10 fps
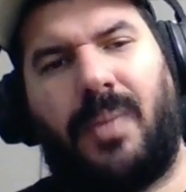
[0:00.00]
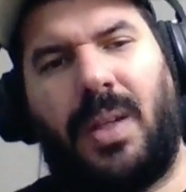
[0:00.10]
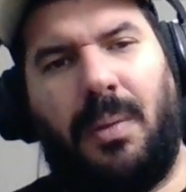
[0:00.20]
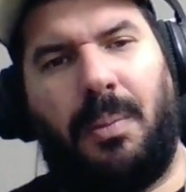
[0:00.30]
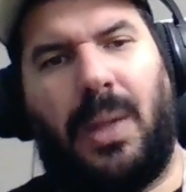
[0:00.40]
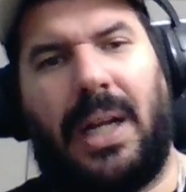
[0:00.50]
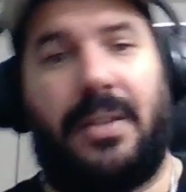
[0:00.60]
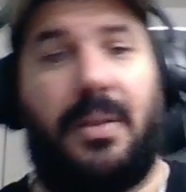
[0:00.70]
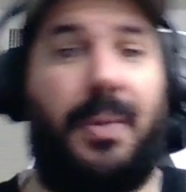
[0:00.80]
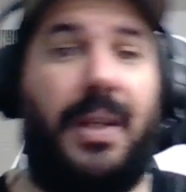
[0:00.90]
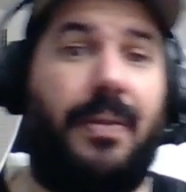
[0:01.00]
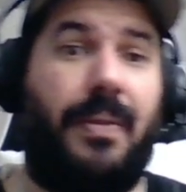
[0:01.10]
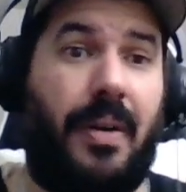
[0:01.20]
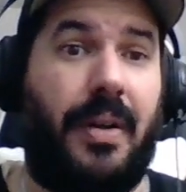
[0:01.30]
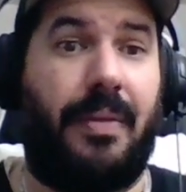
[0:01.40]
black to play
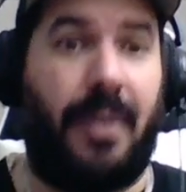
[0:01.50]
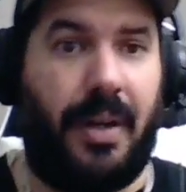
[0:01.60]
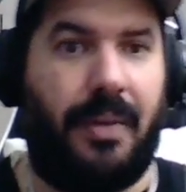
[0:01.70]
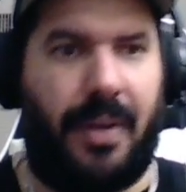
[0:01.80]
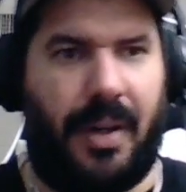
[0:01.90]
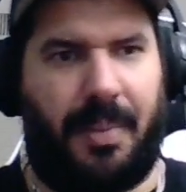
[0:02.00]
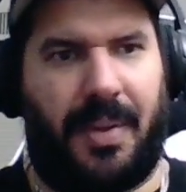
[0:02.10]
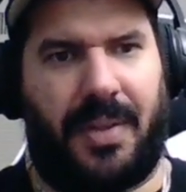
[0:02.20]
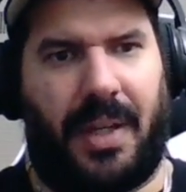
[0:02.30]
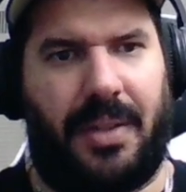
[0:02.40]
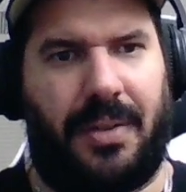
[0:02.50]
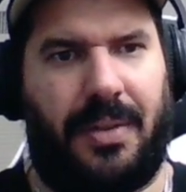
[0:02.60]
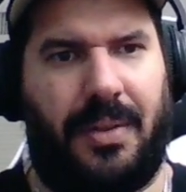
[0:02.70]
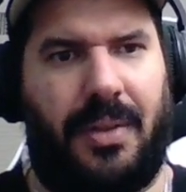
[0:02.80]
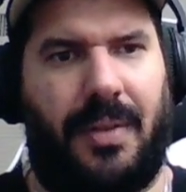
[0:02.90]
very, very, very
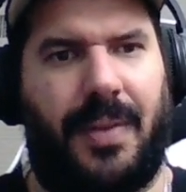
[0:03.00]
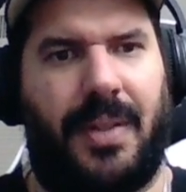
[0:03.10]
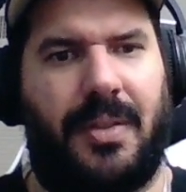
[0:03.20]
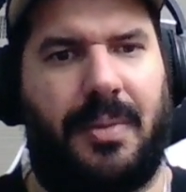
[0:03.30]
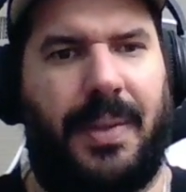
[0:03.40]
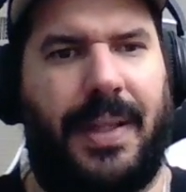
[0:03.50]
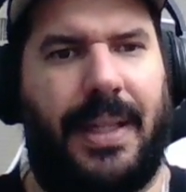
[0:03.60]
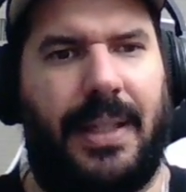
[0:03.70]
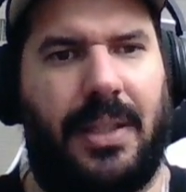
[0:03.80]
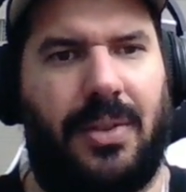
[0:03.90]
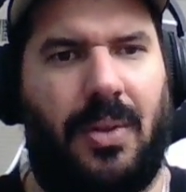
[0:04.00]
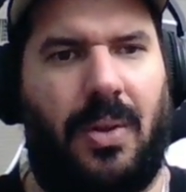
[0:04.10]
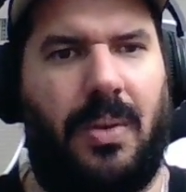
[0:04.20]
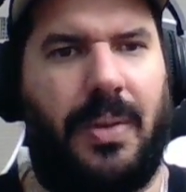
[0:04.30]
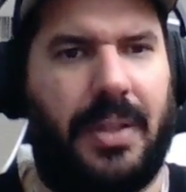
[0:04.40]
precise defensive play, and that's
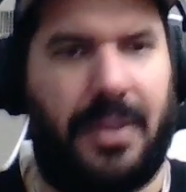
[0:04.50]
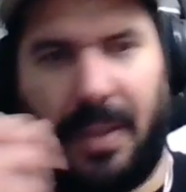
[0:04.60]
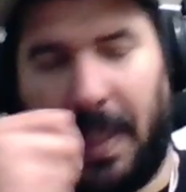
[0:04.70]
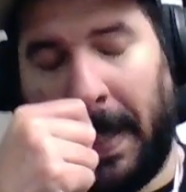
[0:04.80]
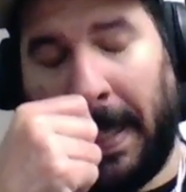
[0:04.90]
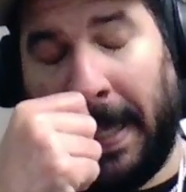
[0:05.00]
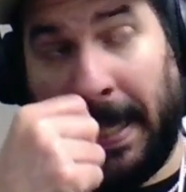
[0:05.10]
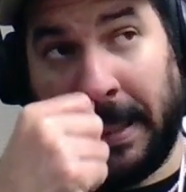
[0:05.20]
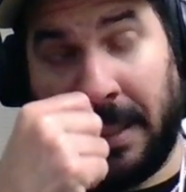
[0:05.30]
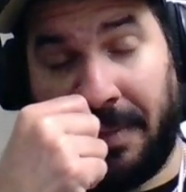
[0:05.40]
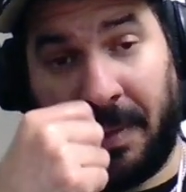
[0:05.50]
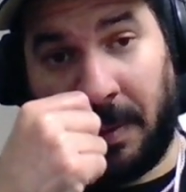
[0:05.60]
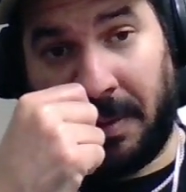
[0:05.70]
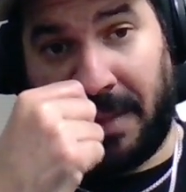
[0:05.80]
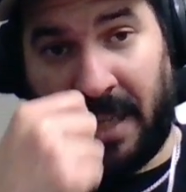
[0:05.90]
always a
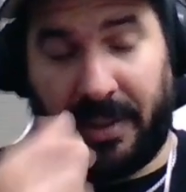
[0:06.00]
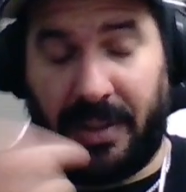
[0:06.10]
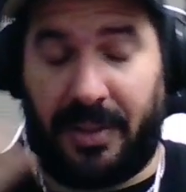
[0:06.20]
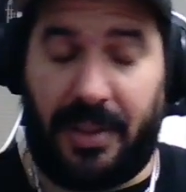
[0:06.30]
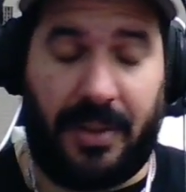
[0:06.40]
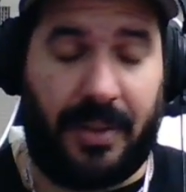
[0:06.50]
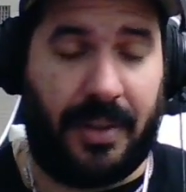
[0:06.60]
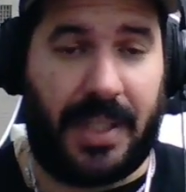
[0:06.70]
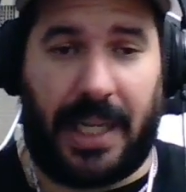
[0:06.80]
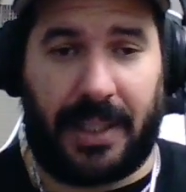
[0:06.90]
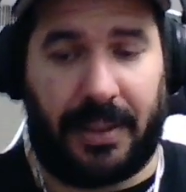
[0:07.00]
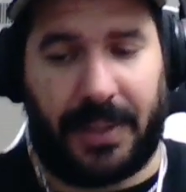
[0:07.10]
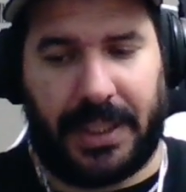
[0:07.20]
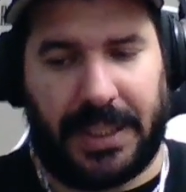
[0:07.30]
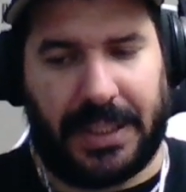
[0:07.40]
difficult task. It's easier to attack than what it is to